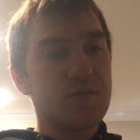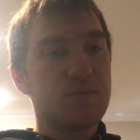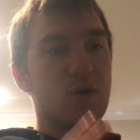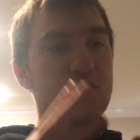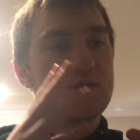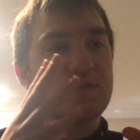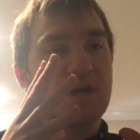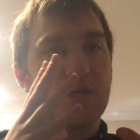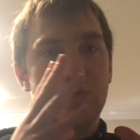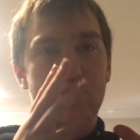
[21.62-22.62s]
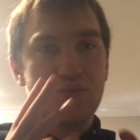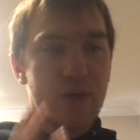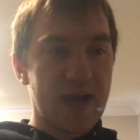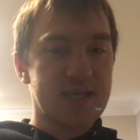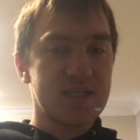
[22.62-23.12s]
the most
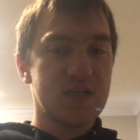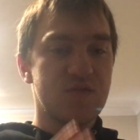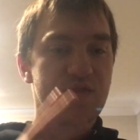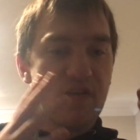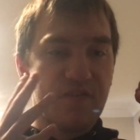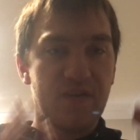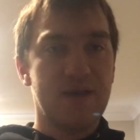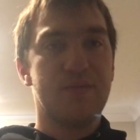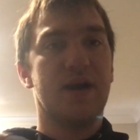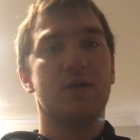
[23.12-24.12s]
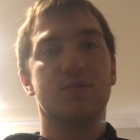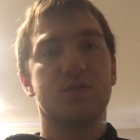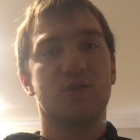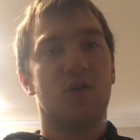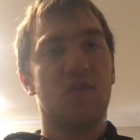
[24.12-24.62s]
attractive
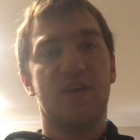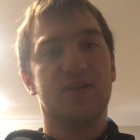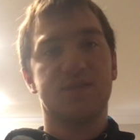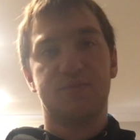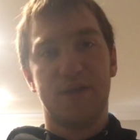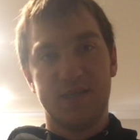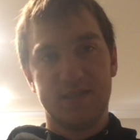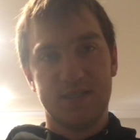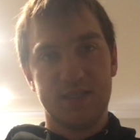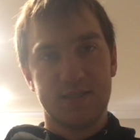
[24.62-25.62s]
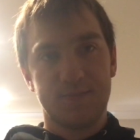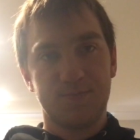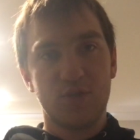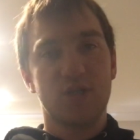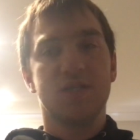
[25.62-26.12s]
females of our species.
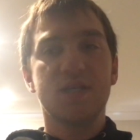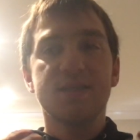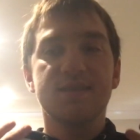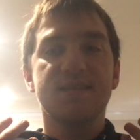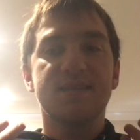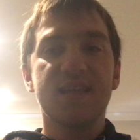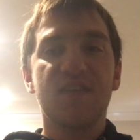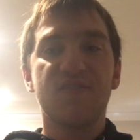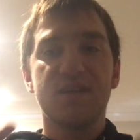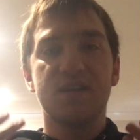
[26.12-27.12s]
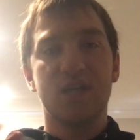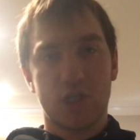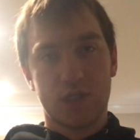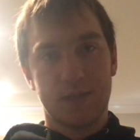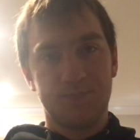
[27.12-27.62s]
You know, she's the
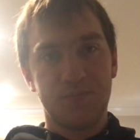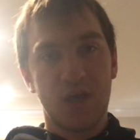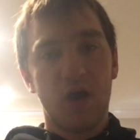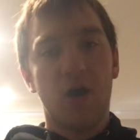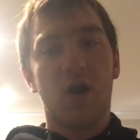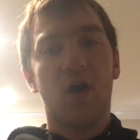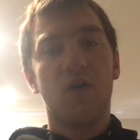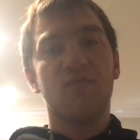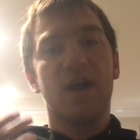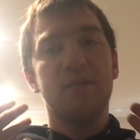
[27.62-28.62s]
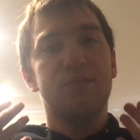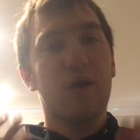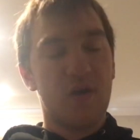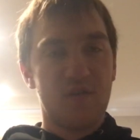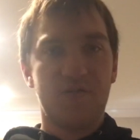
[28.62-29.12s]
definition of a
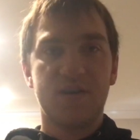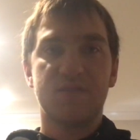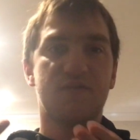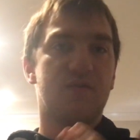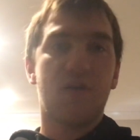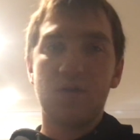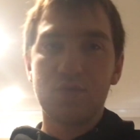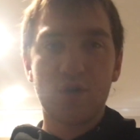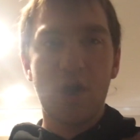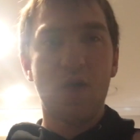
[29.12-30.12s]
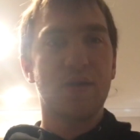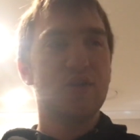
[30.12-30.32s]
perfect final girl, and